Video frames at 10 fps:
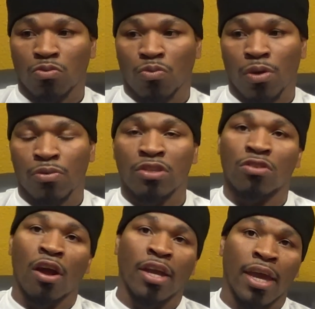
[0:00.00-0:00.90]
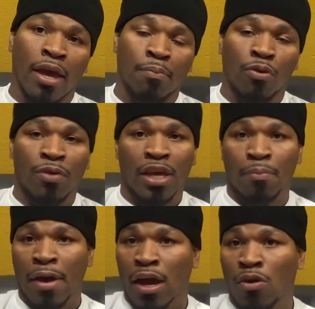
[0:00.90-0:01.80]
when we start camp or we get
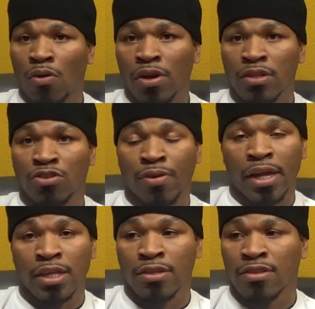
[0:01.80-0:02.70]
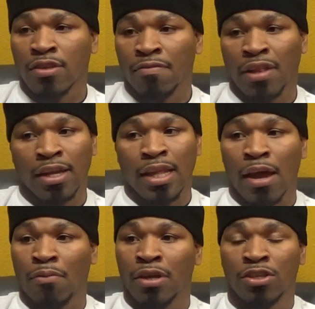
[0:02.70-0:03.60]
back going, training and stuff like
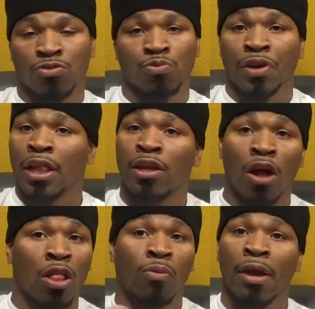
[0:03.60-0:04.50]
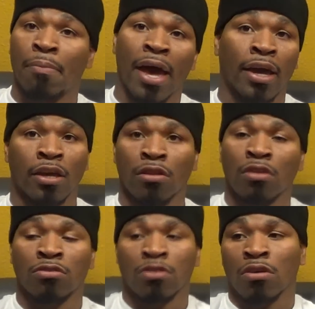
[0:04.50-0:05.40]
that, we just reel it all the way back, you
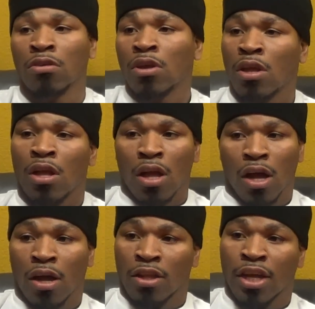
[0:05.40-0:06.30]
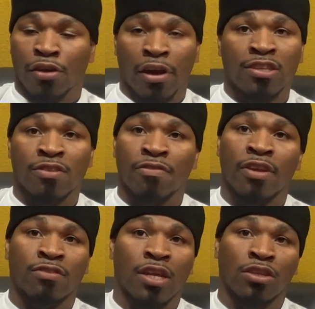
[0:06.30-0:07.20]
know. So uh, the
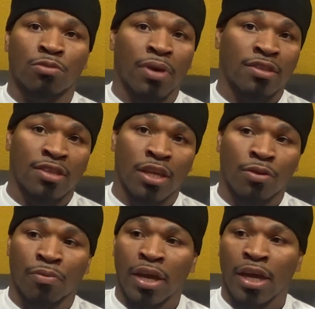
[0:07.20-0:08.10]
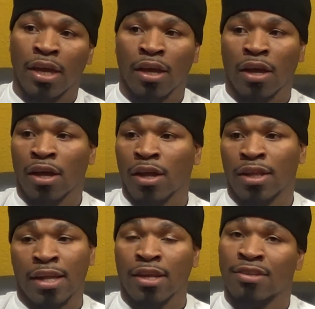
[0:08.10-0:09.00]
aggressiveness that you may see in the ring, uh,
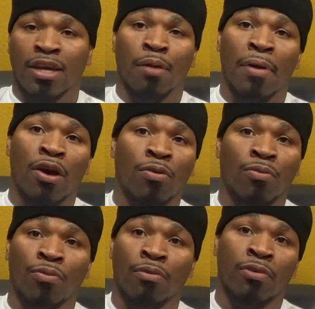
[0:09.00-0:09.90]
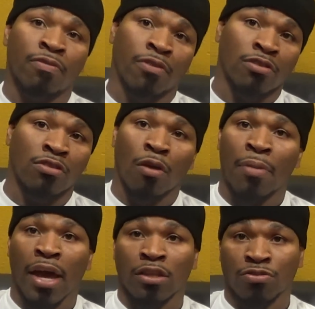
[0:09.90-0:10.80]
that doesn't come out when we first start
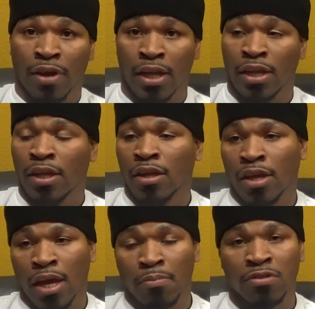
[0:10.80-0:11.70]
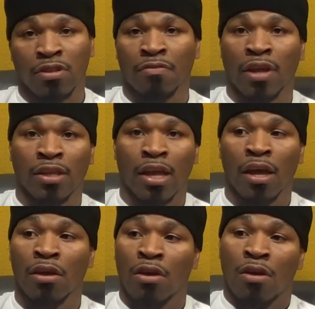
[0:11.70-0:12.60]
back training and camp and stuff like that.